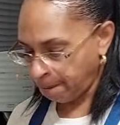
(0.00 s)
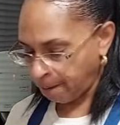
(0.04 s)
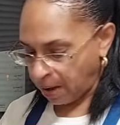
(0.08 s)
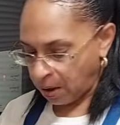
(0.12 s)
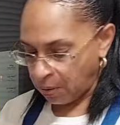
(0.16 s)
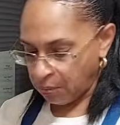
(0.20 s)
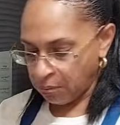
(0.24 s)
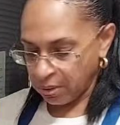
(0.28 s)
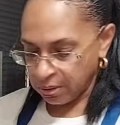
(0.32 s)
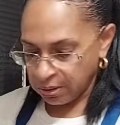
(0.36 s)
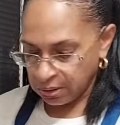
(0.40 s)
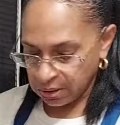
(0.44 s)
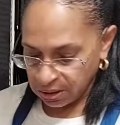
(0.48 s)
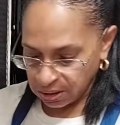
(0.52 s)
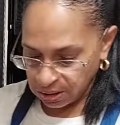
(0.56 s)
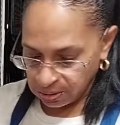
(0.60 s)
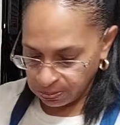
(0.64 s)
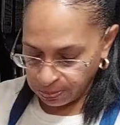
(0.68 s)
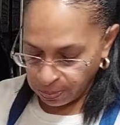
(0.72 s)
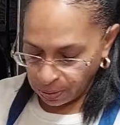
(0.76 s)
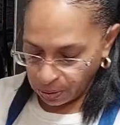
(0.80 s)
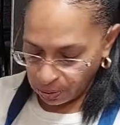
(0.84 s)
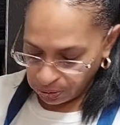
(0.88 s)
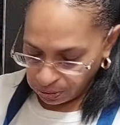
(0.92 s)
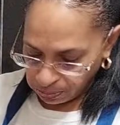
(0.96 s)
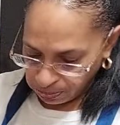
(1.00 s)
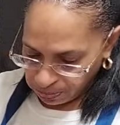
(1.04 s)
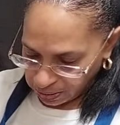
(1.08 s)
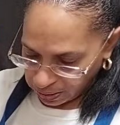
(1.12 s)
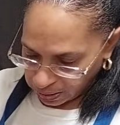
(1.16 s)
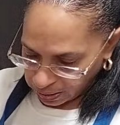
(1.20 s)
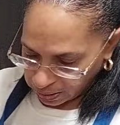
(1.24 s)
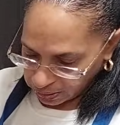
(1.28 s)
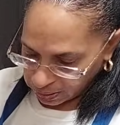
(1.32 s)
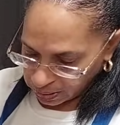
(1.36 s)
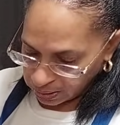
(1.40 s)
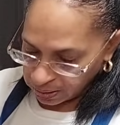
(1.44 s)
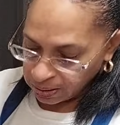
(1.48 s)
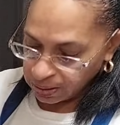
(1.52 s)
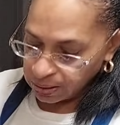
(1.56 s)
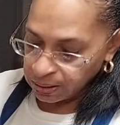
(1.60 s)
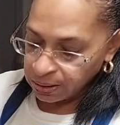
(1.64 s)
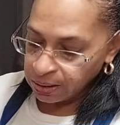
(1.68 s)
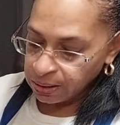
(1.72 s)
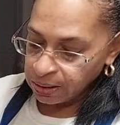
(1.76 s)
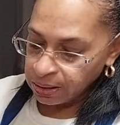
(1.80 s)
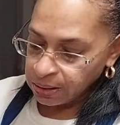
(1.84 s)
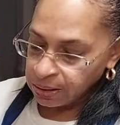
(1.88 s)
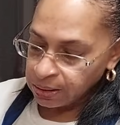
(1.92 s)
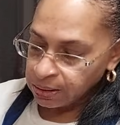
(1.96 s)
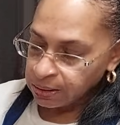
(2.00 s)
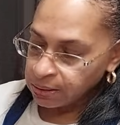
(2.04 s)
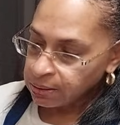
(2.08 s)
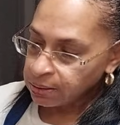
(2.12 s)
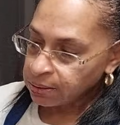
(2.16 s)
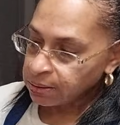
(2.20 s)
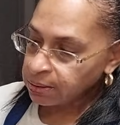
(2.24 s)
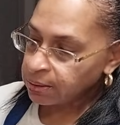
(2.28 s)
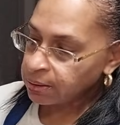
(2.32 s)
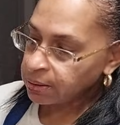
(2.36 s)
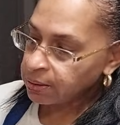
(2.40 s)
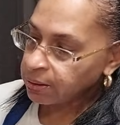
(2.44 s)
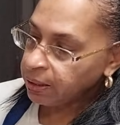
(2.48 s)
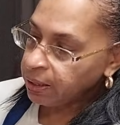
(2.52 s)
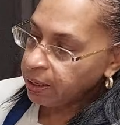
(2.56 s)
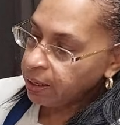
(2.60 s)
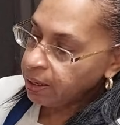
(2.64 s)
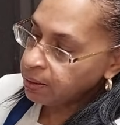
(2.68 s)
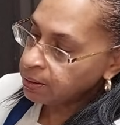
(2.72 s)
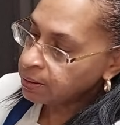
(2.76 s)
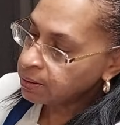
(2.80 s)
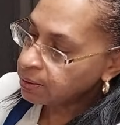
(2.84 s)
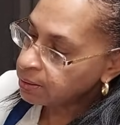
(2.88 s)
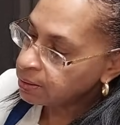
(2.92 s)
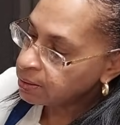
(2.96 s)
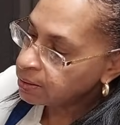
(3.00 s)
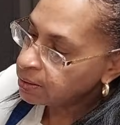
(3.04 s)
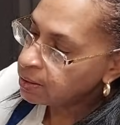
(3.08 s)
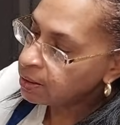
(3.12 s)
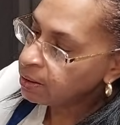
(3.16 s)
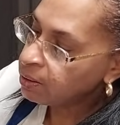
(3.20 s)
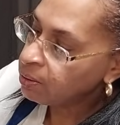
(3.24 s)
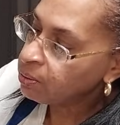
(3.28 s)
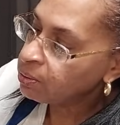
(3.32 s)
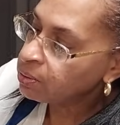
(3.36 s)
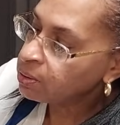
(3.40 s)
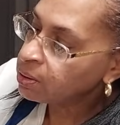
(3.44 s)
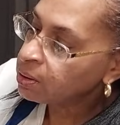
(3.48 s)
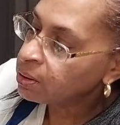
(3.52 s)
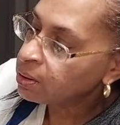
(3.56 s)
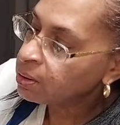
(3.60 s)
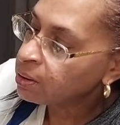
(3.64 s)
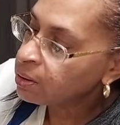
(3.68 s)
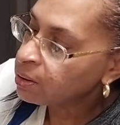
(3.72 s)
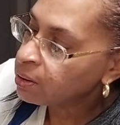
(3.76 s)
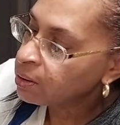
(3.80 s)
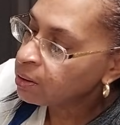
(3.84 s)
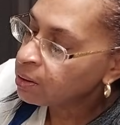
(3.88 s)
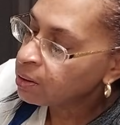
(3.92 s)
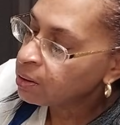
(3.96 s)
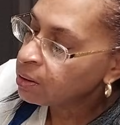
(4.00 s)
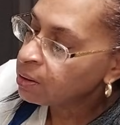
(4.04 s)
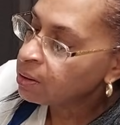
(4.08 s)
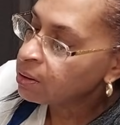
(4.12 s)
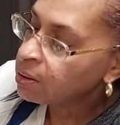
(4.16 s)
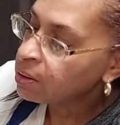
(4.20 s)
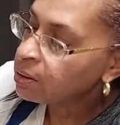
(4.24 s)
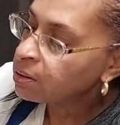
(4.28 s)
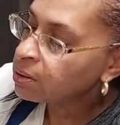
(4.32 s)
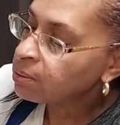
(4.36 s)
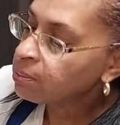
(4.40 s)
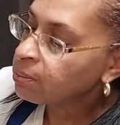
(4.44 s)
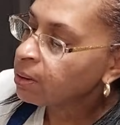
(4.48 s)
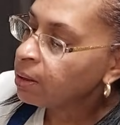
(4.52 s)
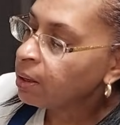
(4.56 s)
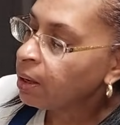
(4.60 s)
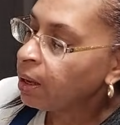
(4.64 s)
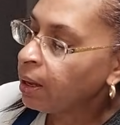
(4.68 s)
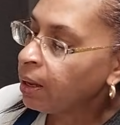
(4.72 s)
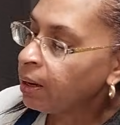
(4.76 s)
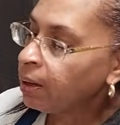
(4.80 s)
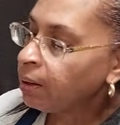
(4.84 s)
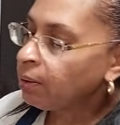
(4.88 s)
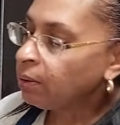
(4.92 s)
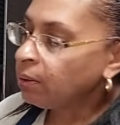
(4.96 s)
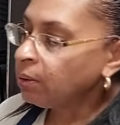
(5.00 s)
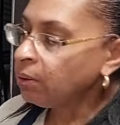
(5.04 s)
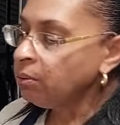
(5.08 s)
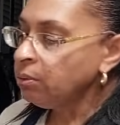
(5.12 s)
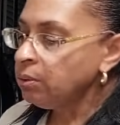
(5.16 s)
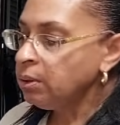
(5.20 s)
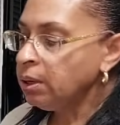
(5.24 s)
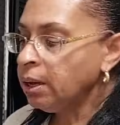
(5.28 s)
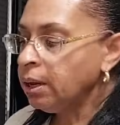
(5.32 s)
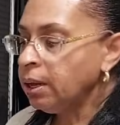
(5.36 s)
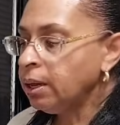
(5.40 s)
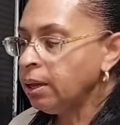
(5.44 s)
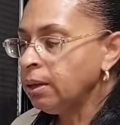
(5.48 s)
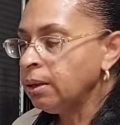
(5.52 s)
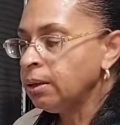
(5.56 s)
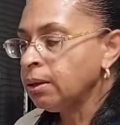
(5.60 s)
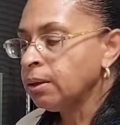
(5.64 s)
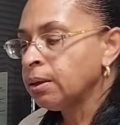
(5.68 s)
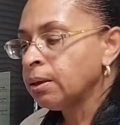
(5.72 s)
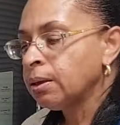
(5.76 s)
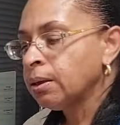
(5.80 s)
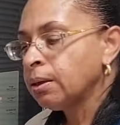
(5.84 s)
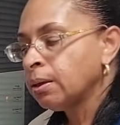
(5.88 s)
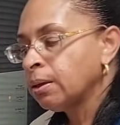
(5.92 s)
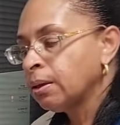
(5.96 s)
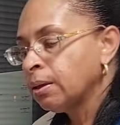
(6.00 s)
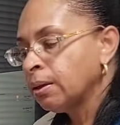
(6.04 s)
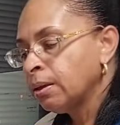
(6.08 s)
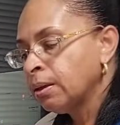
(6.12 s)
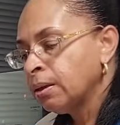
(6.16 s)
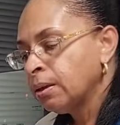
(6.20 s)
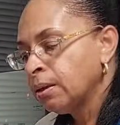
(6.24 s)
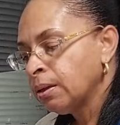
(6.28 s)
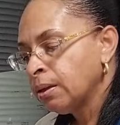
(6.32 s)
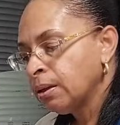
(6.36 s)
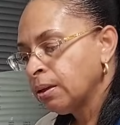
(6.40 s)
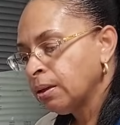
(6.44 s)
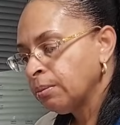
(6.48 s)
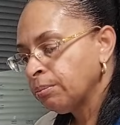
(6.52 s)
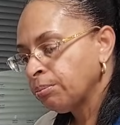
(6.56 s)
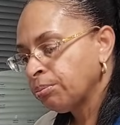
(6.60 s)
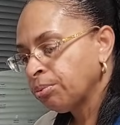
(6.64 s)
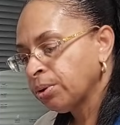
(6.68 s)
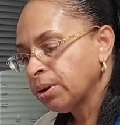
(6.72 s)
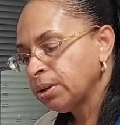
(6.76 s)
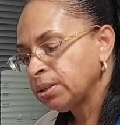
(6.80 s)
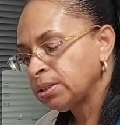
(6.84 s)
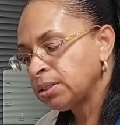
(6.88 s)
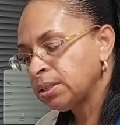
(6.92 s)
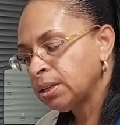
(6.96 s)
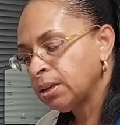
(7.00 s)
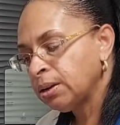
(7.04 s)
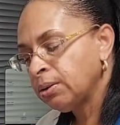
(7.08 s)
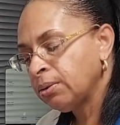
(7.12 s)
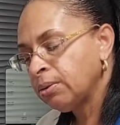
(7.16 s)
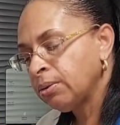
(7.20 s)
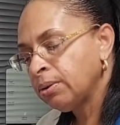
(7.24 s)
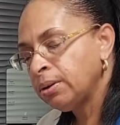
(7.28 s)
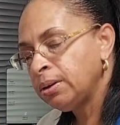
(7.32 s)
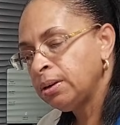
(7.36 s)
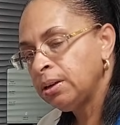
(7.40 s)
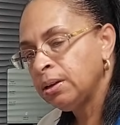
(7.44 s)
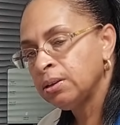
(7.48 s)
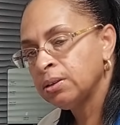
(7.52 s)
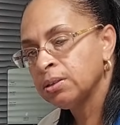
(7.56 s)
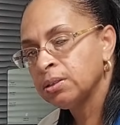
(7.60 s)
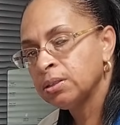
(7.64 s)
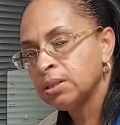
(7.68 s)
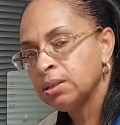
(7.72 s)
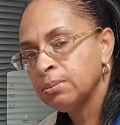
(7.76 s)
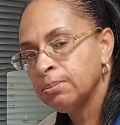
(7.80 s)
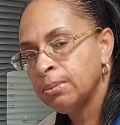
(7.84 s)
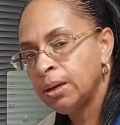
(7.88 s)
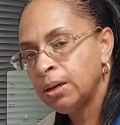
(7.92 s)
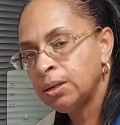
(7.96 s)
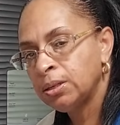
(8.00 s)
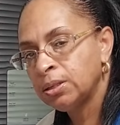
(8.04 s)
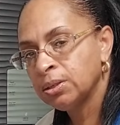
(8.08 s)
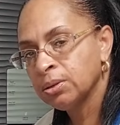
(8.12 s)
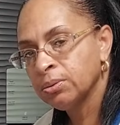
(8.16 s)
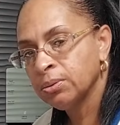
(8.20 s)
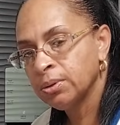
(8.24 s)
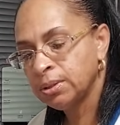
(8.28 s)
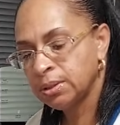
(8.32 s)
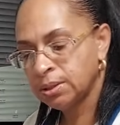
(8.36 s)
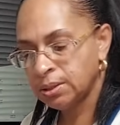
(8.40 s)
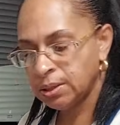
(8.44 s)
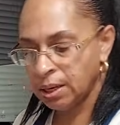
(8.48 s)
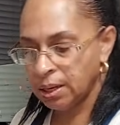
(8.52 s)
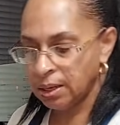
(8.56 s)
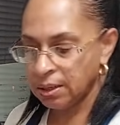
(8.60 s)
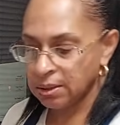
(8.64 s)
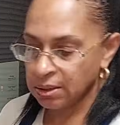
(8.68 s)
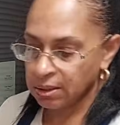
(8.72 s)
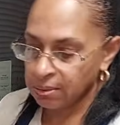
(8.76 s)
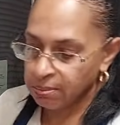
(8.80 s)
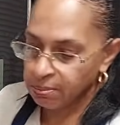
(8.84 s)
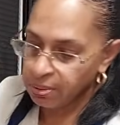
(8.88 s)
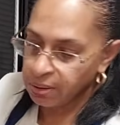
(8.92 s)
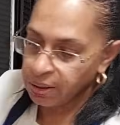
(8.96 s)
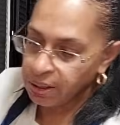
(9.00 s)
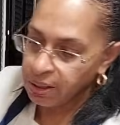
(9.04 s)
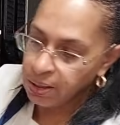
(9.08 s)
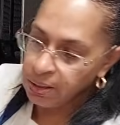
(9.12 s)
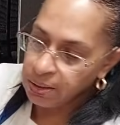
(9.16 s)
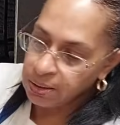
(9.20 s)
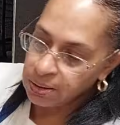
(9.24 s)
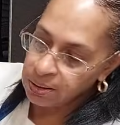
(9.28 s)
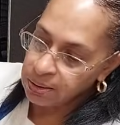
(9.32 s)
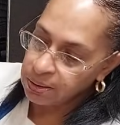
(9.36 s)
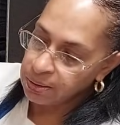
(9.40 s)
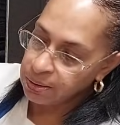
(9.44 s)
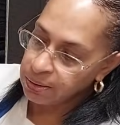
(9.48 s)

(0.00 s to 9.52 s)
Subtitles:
I want this bow to be at a slant, a tilt. Add a glue dot, press that on there just to make sure it stays in place.